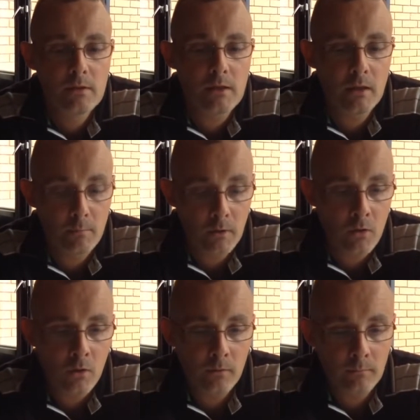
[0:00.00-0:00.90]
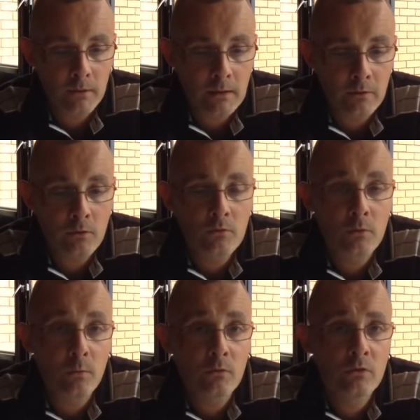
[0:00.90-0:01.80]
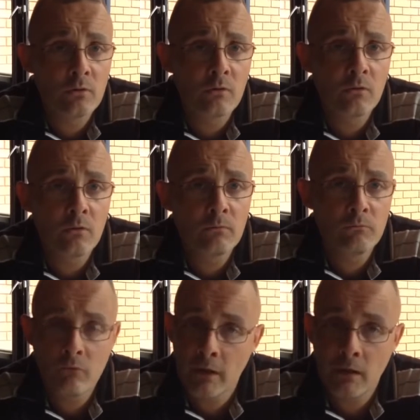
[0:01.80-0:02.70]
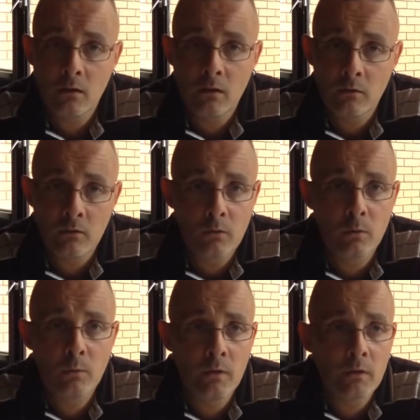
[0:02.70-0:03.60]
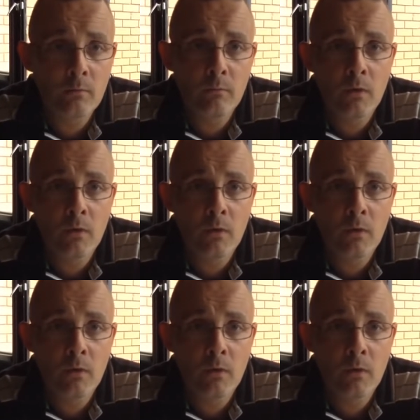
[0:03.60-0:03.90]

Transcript: in my cot, and my dad used to watch snooker regular as clockwork.